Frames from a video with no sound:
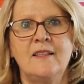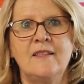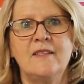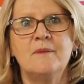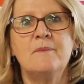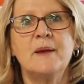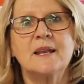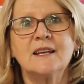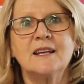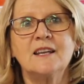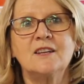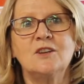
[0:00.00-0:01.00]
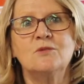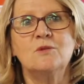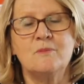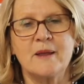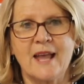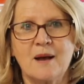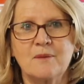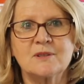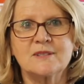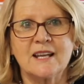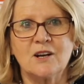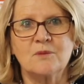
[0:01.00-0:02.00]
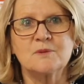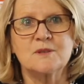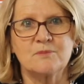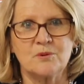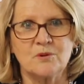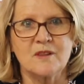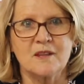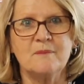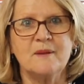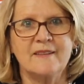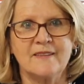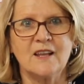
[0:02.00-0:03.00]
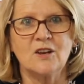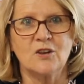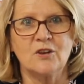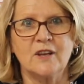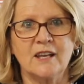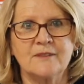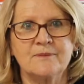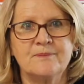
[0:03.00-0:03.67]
the better you will be able to help support them in their learning.